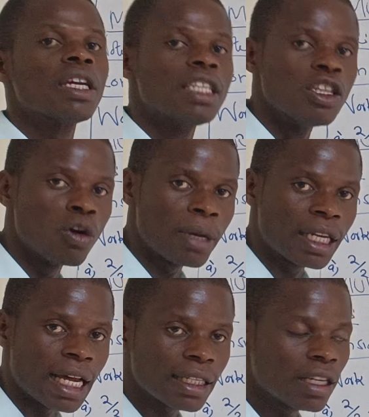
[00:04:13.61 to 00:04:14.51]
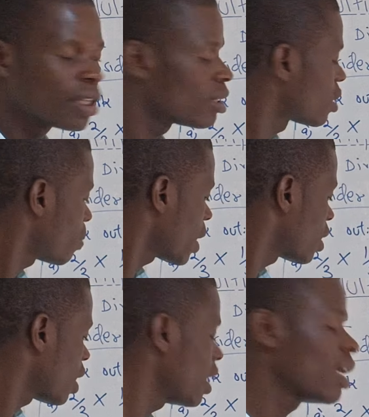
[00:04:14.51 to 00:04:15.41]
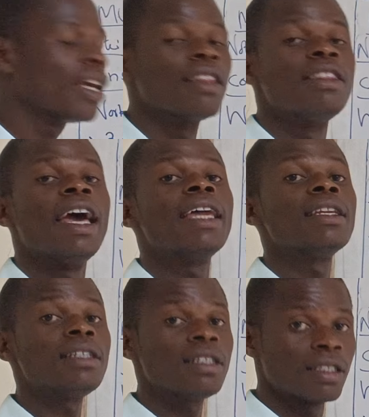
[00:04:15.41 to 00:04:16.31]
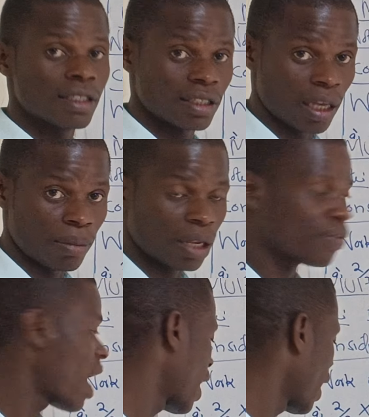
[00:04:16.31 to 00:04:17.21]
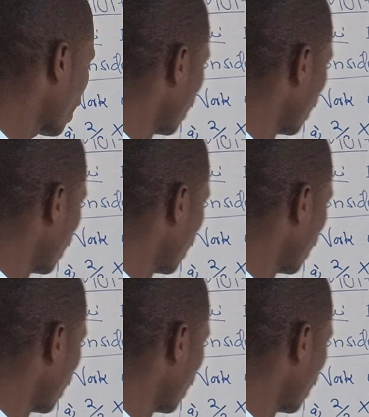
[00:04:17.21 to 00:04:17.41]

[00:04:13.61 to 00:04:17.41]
denominators separately, then simplify.